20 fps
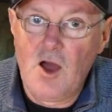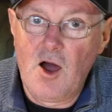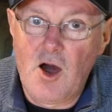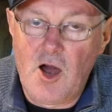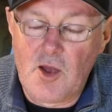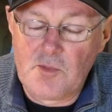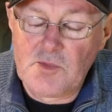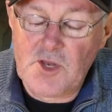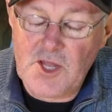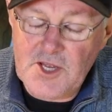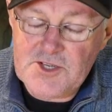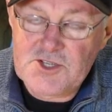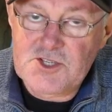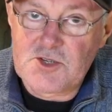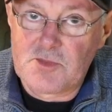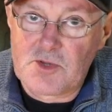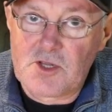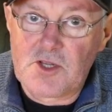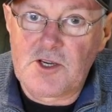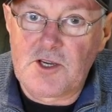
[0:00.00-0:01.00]
I'm led to
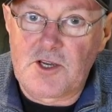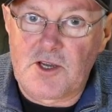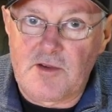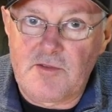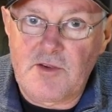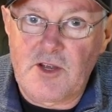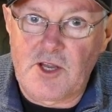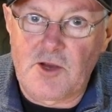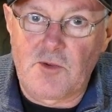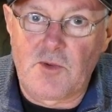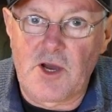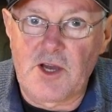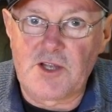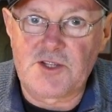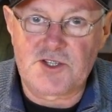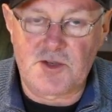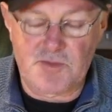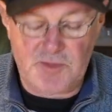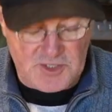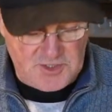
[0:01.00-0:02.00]
believe, anyway
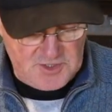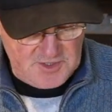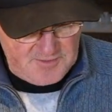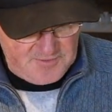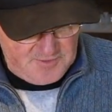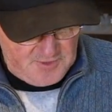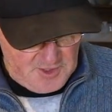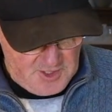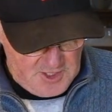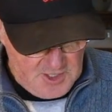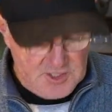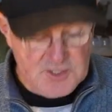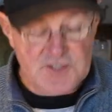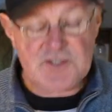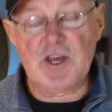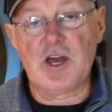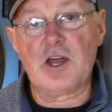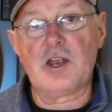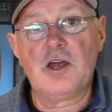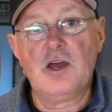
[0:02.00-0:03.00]
it's a bit different, is
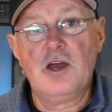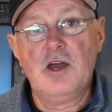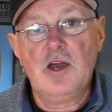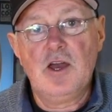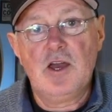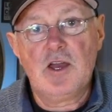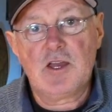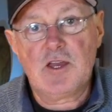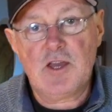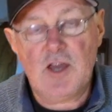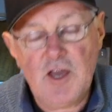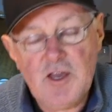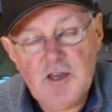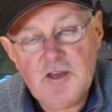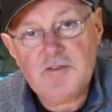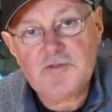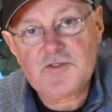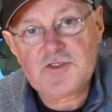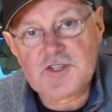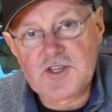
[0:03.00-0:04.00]
that
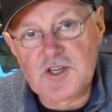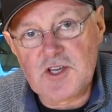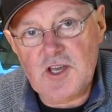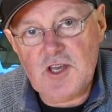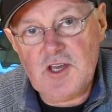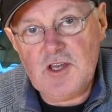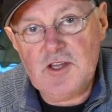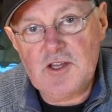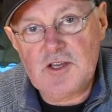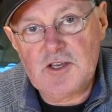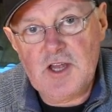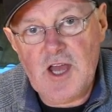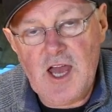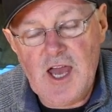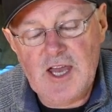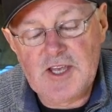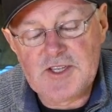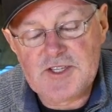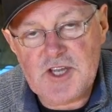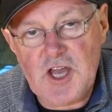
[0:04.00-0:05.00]
KFC
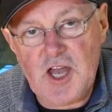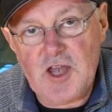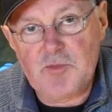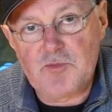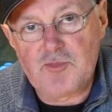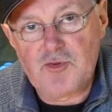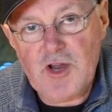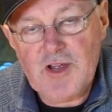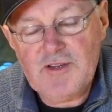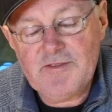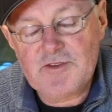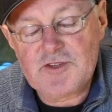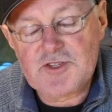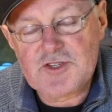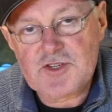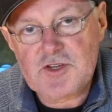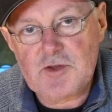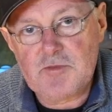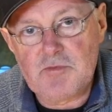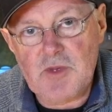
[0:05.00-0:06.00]
has a
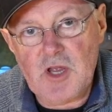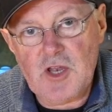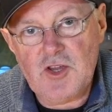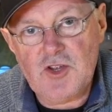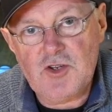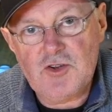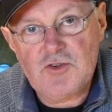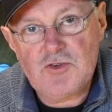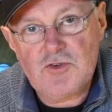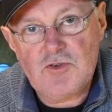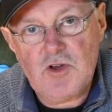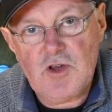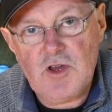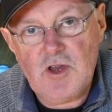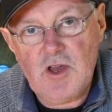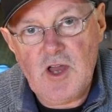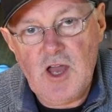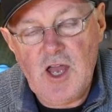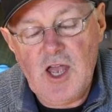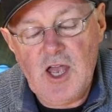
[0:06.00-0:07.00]
breakfast menu
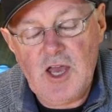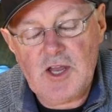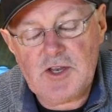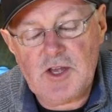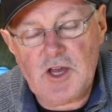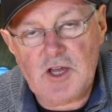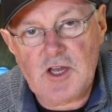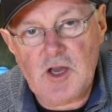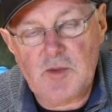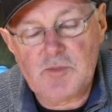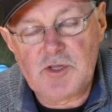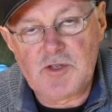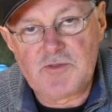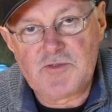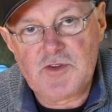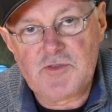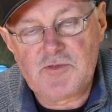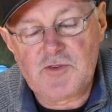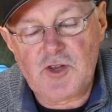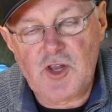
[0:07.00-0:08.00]
at a couple of
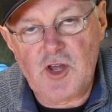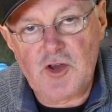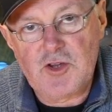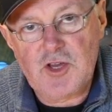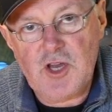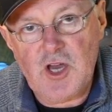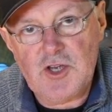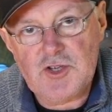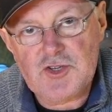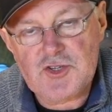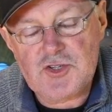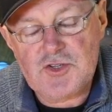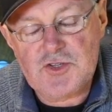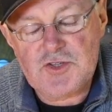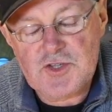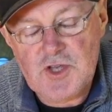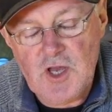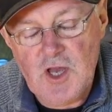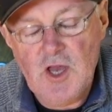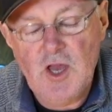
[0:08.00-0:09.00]
different locations.